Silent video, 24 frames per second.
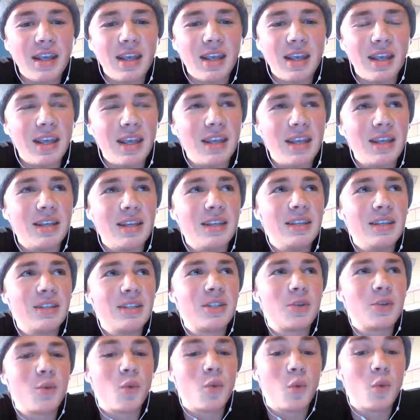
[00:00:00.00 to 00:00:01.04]
is
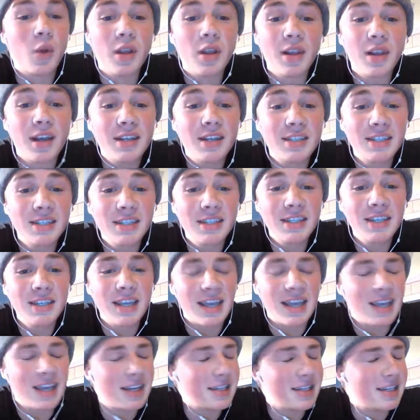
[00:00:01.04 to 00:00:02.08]
realizing,
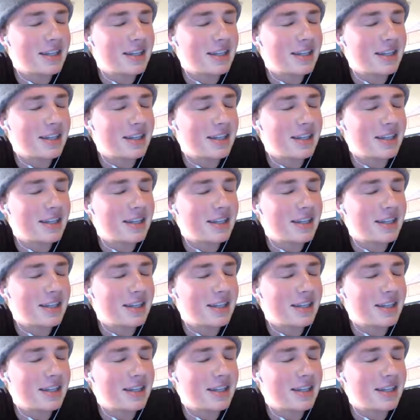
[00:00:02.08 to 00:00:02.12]
and